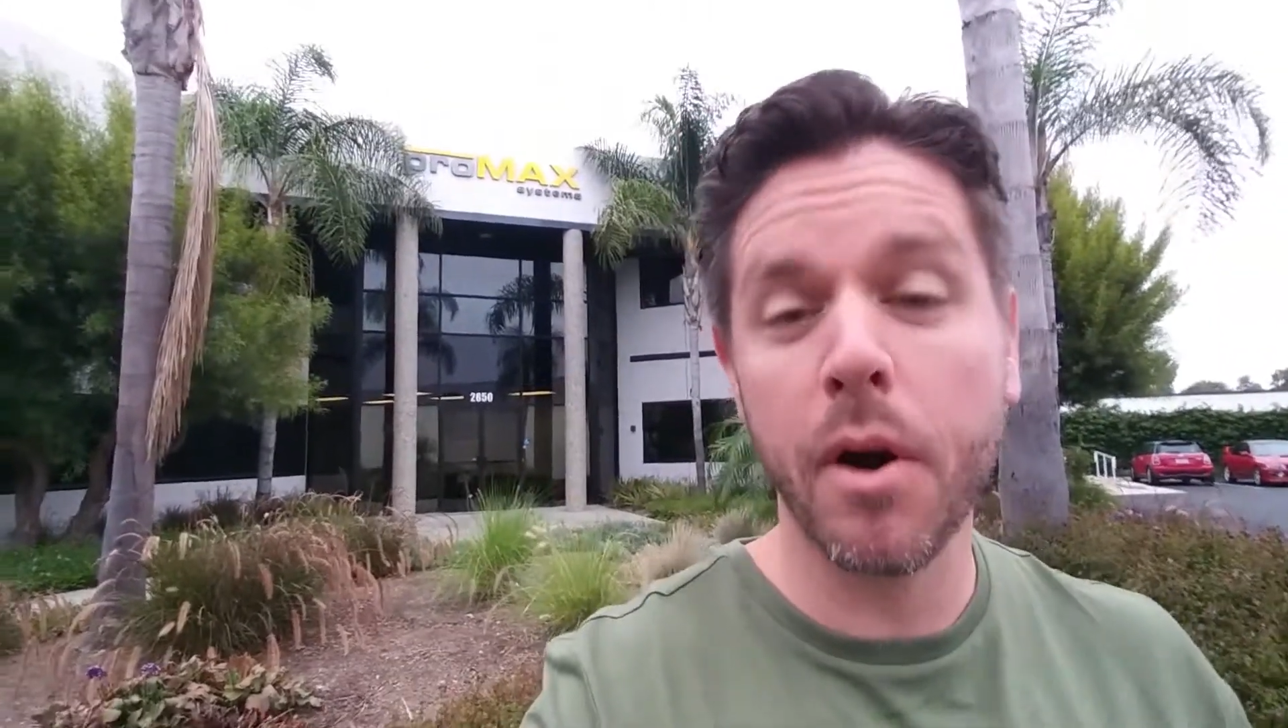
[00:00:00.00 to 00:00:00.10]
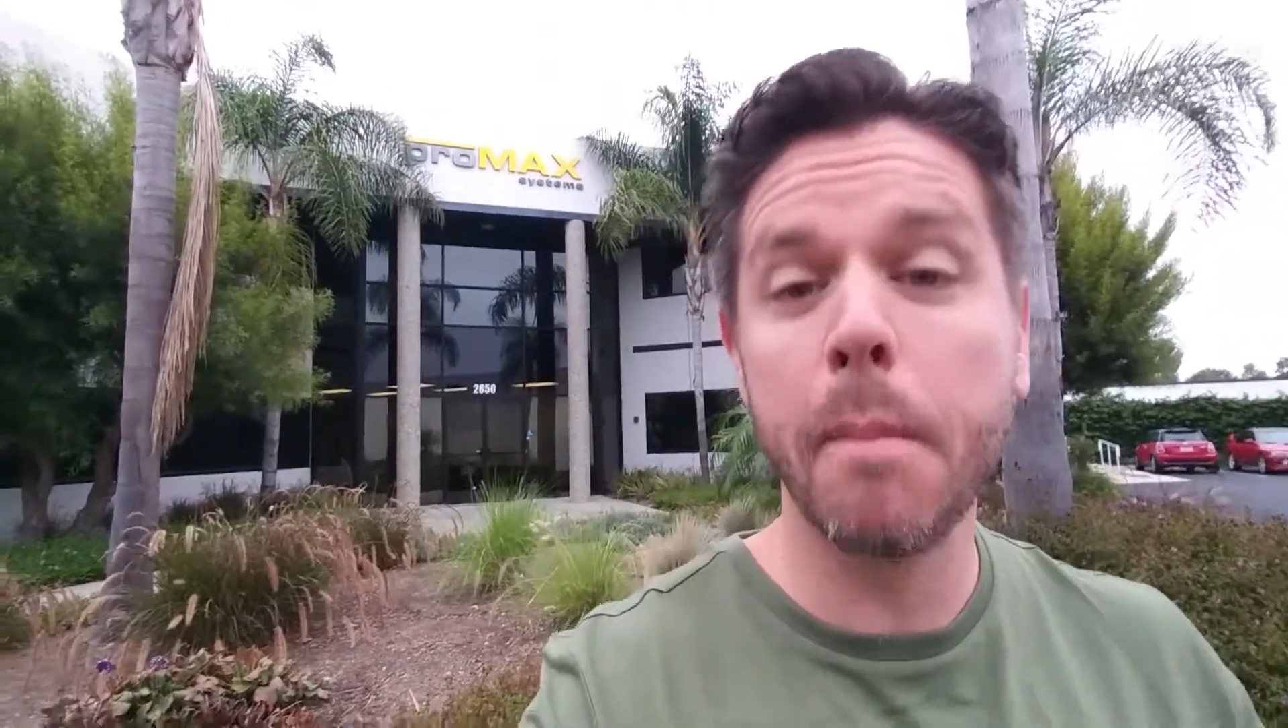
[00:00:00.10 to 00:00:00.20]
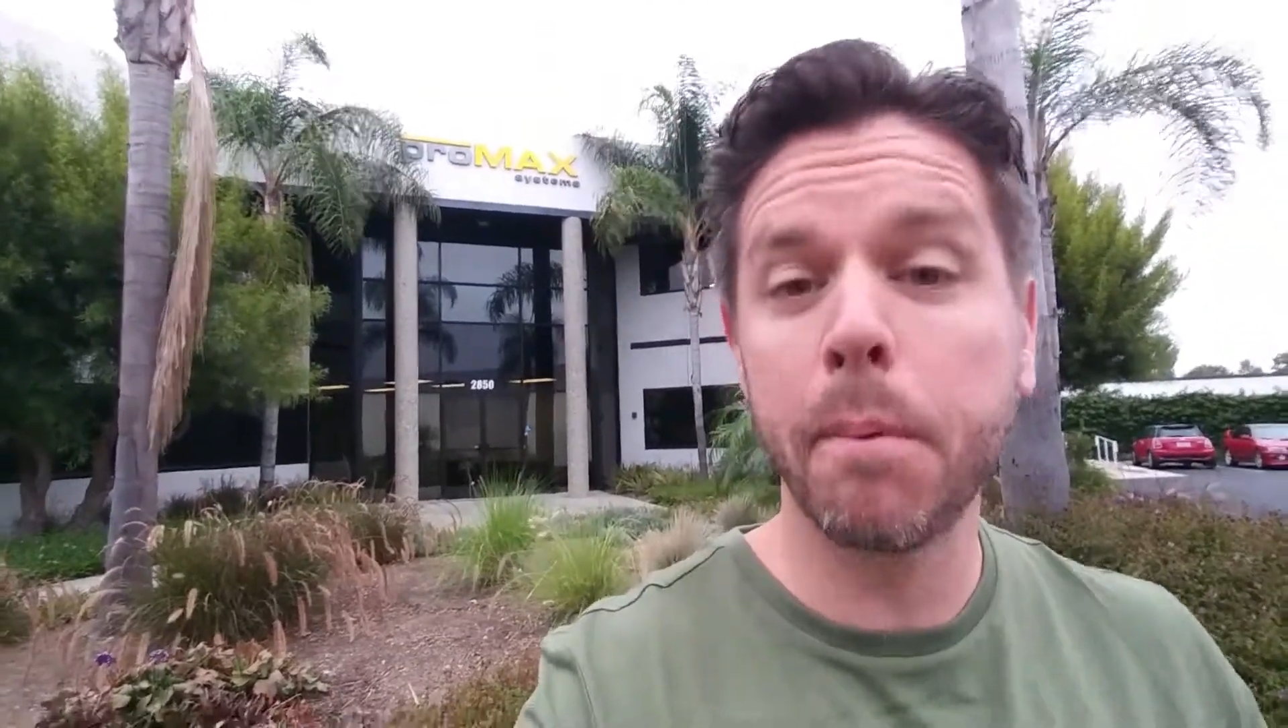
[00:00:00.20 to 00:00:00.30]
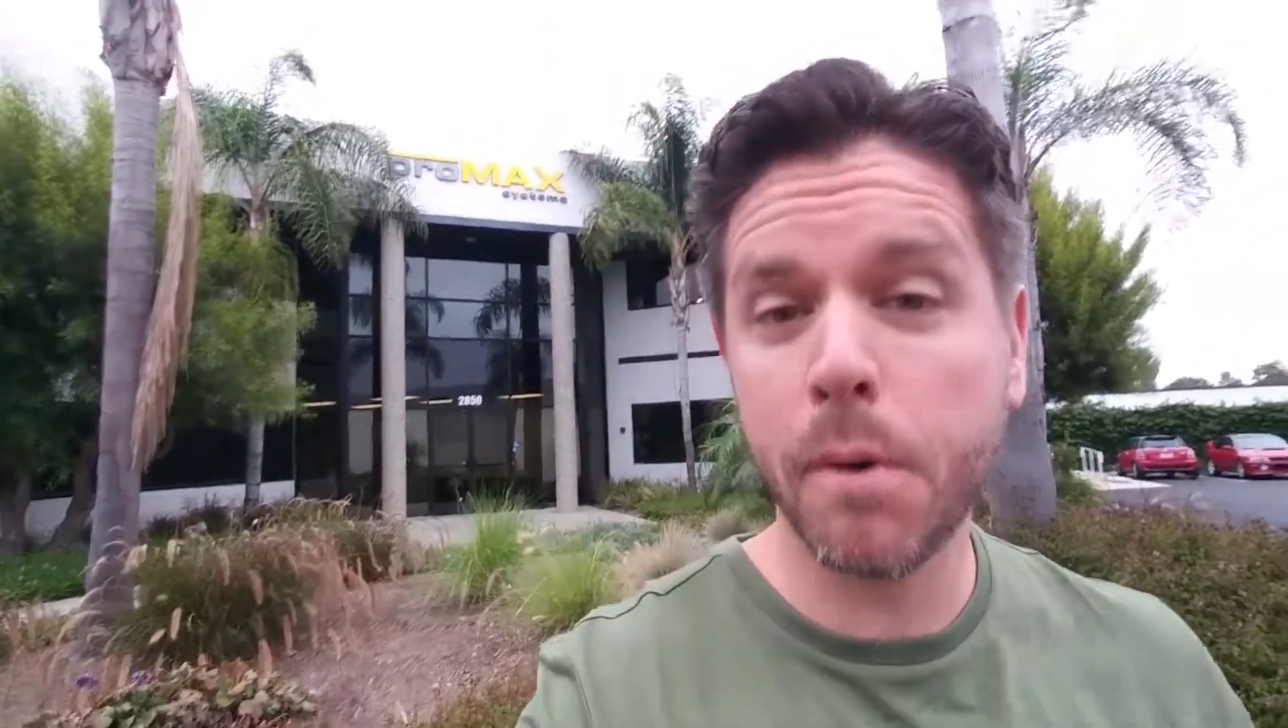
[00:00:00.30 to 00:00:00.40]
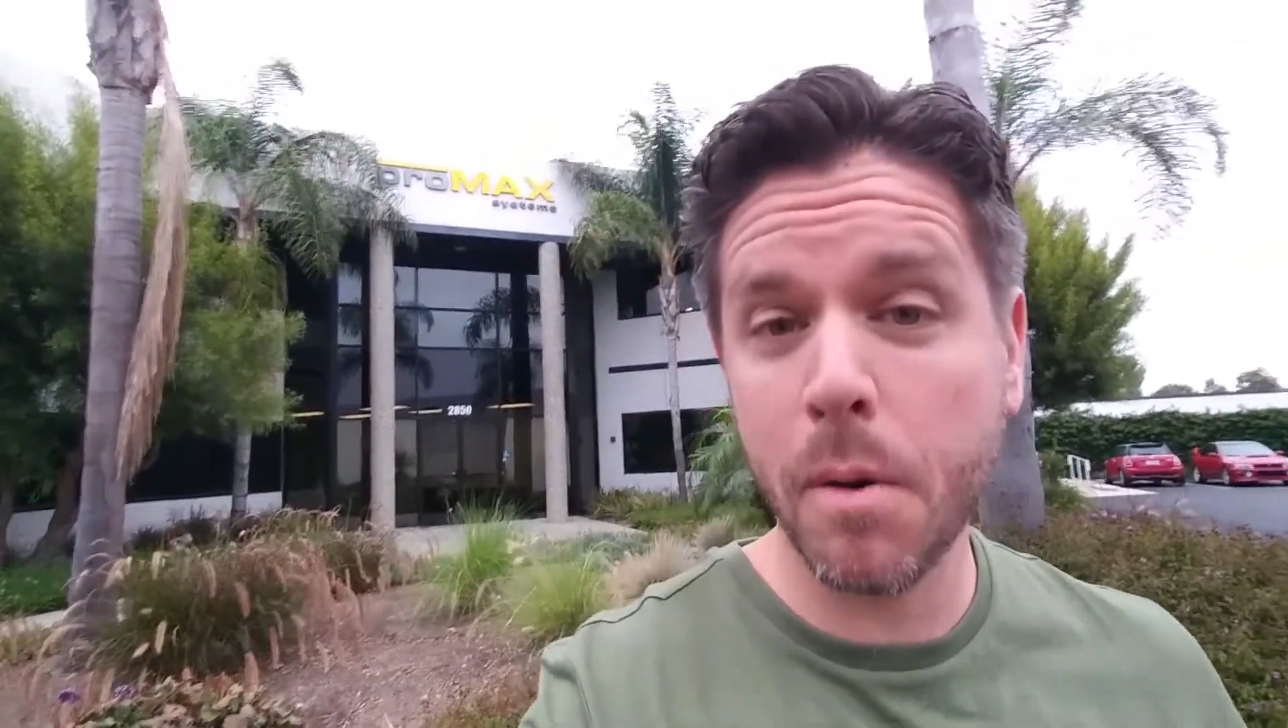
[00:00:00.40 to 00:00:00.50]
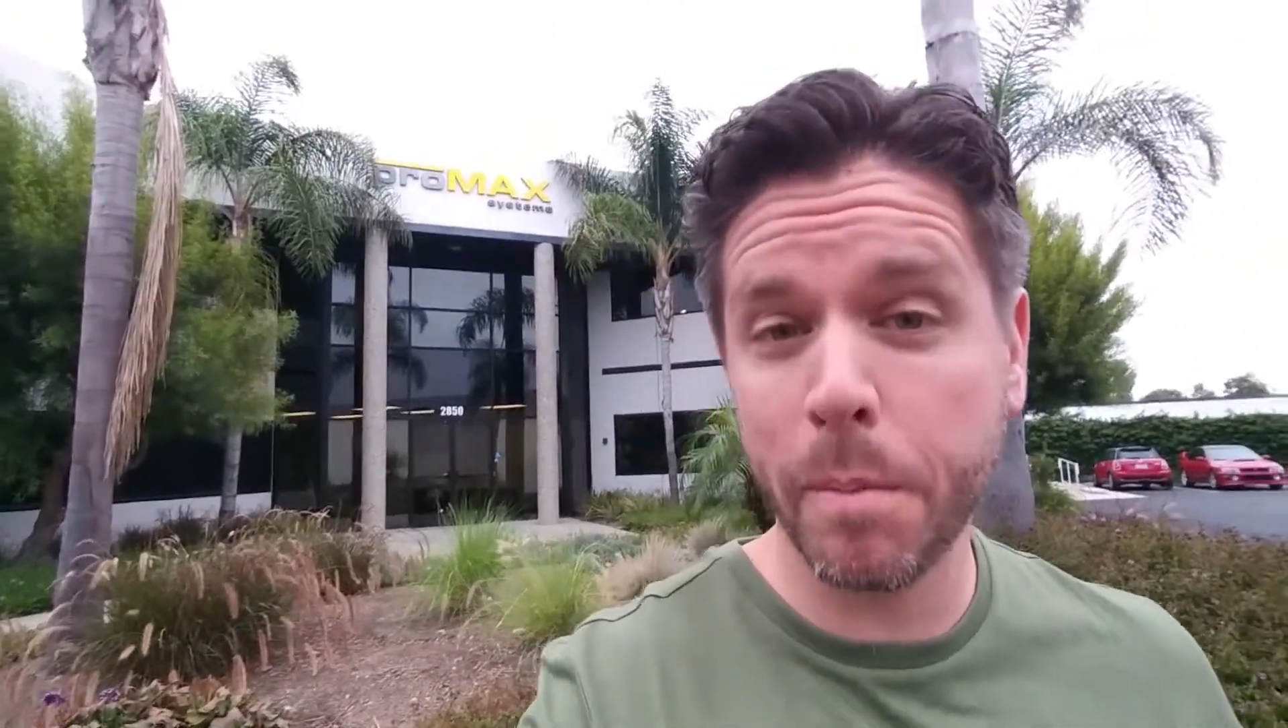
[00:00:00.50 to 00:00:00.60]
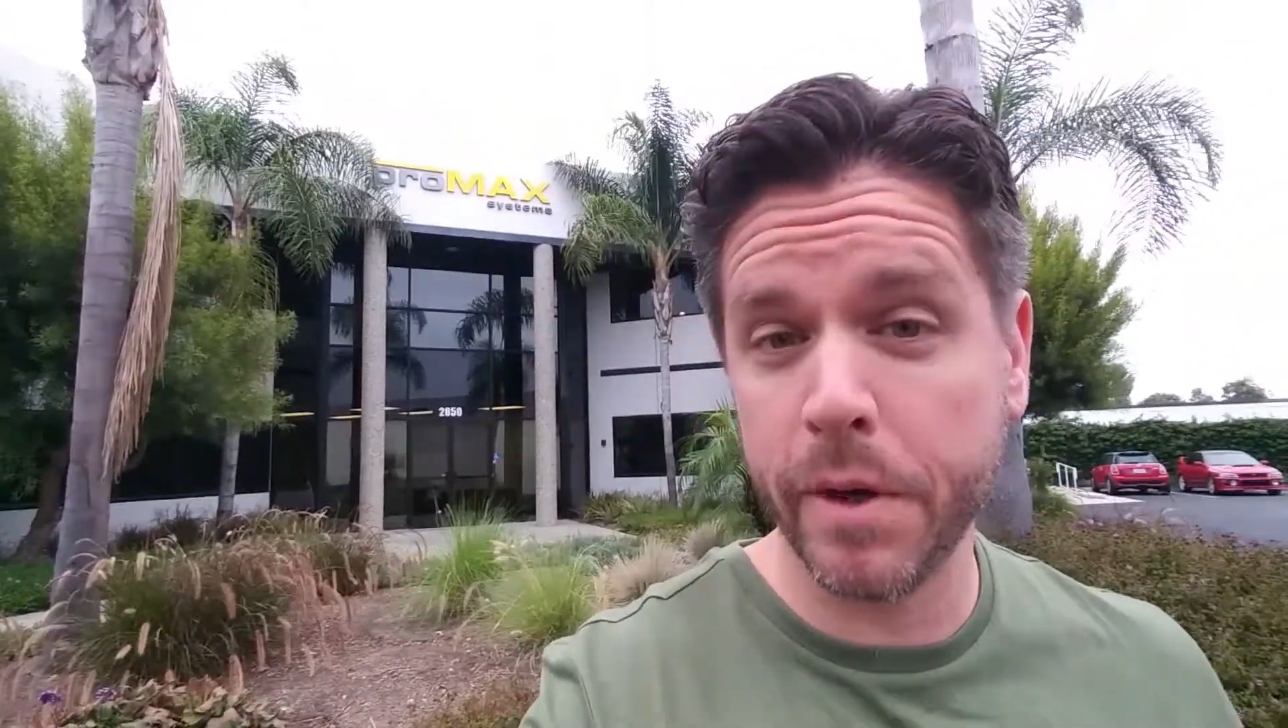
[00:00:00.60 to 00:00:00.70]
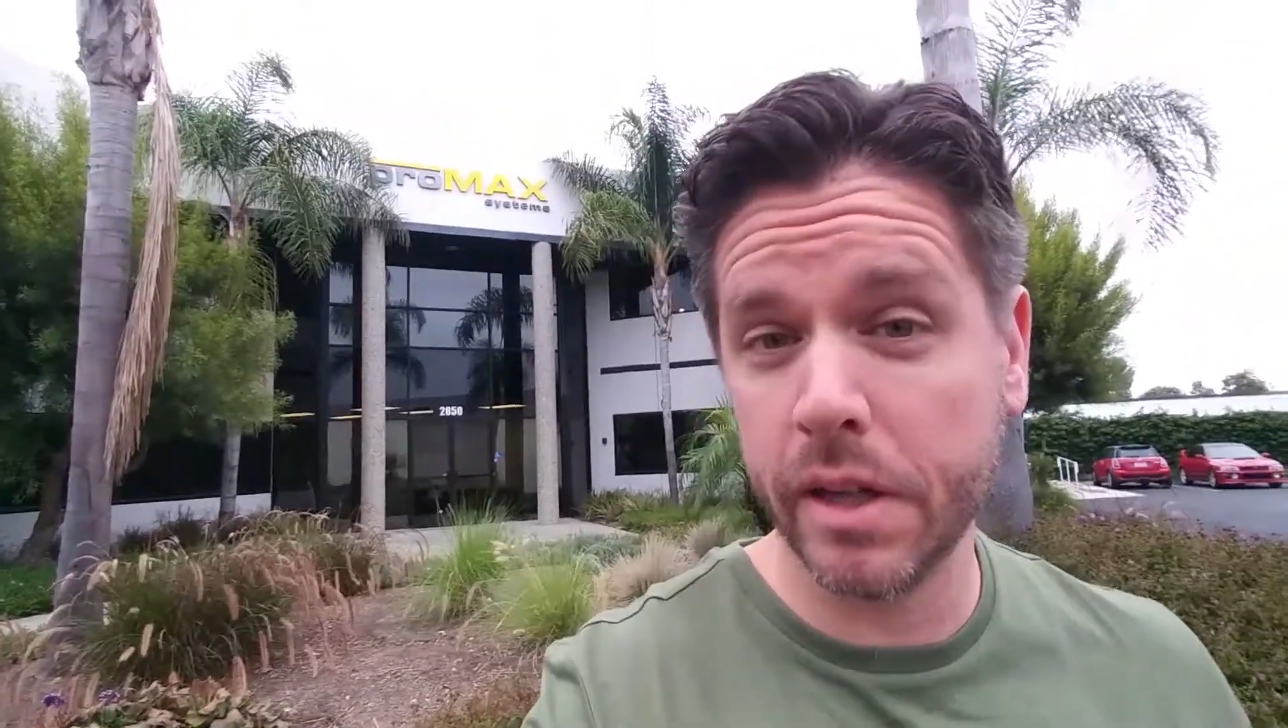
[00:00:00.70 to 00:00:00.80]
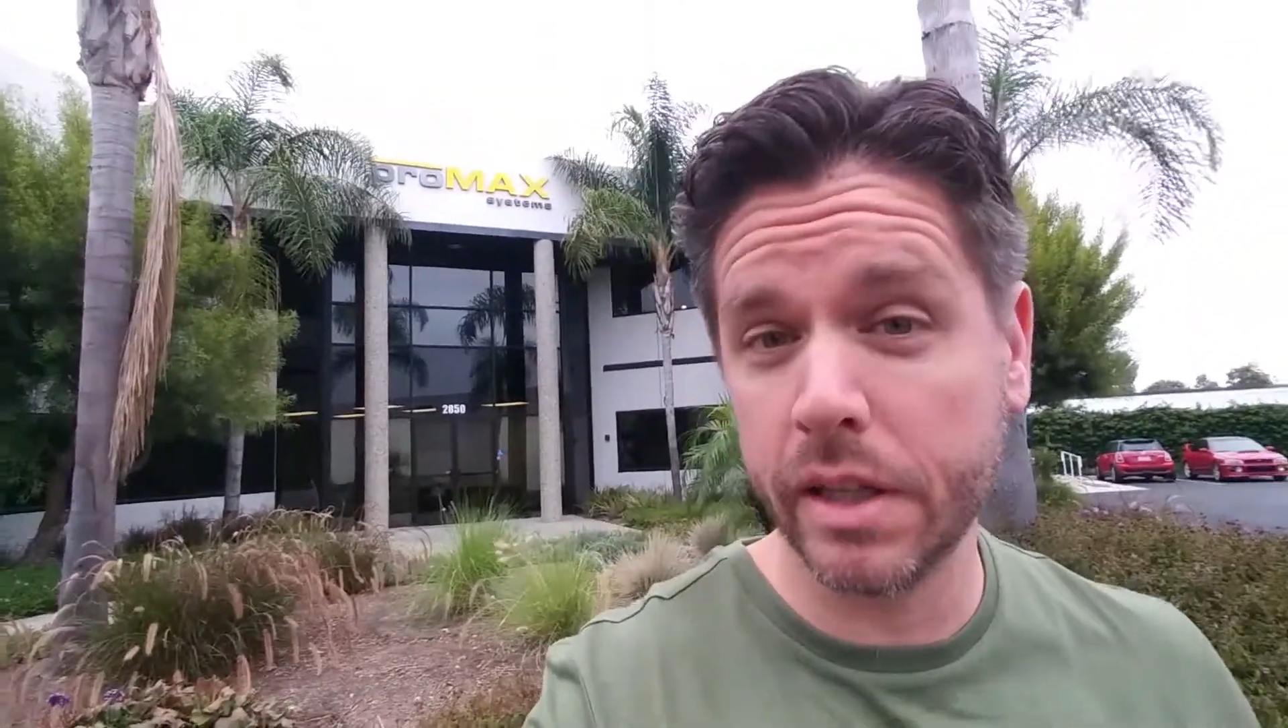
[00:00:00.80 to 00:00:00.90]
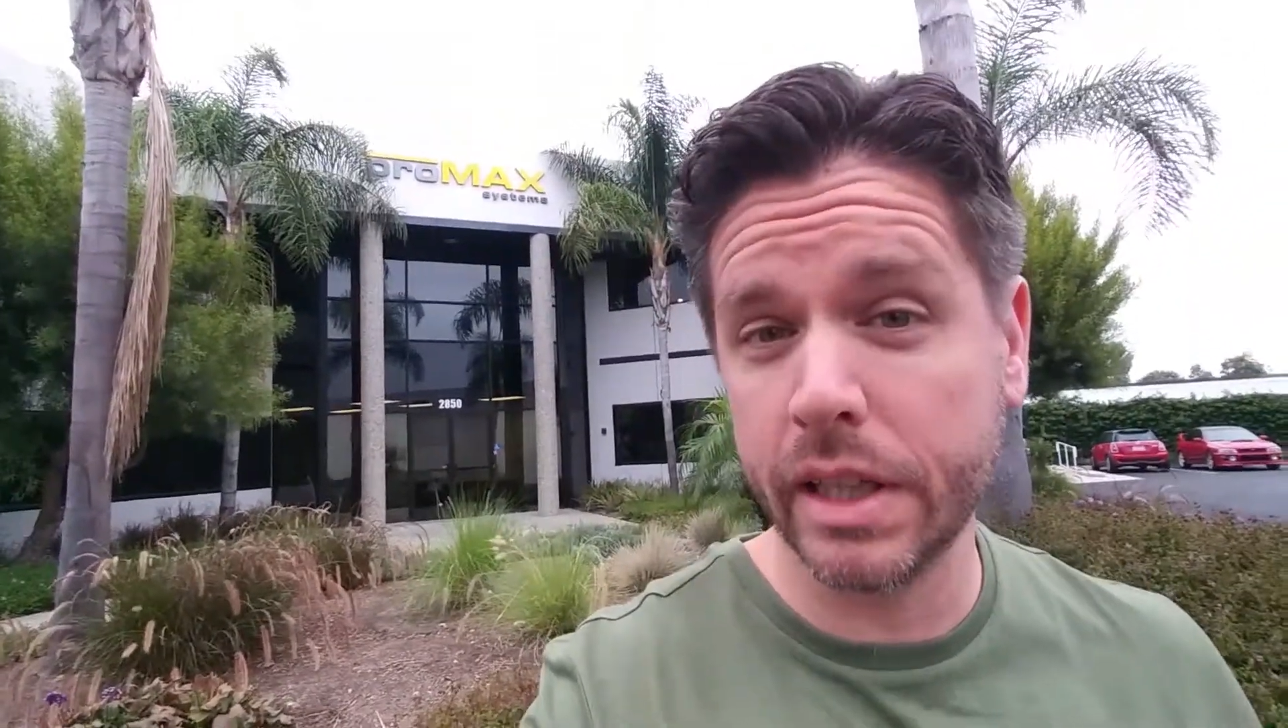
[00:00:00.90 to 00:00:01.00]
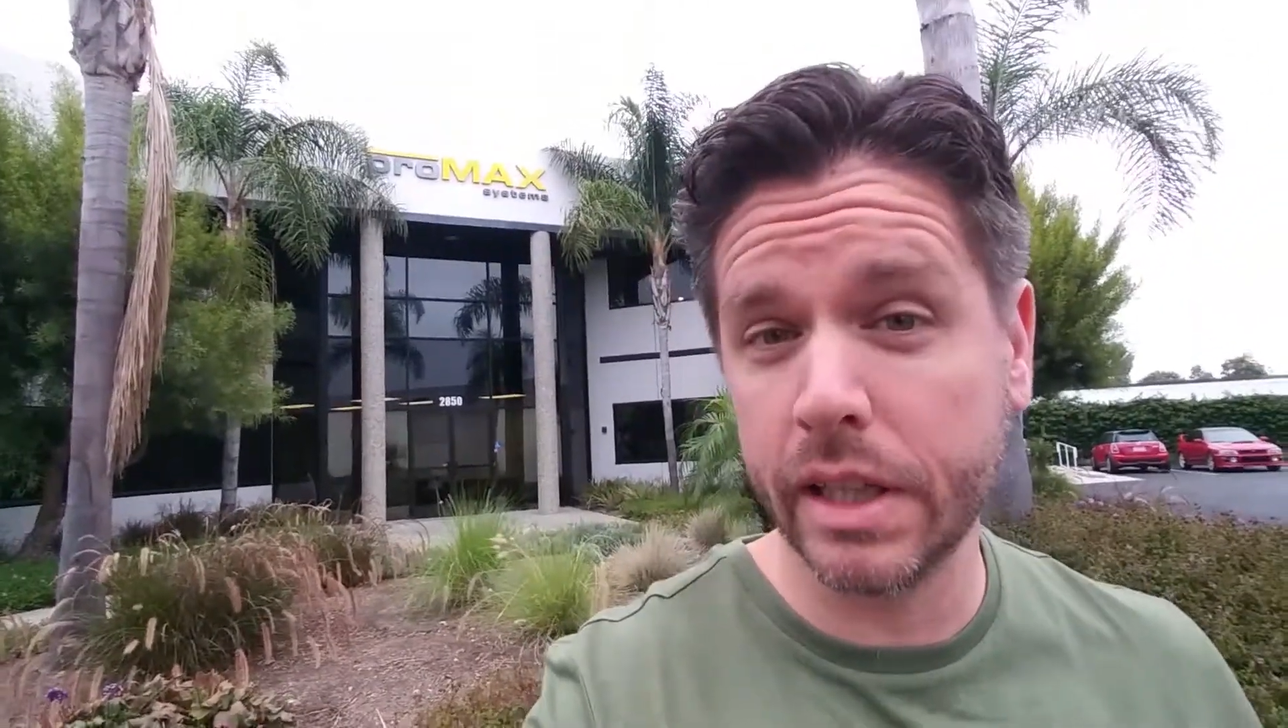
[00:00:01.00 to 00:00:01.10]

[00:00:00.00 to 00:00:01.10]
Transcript: appropriately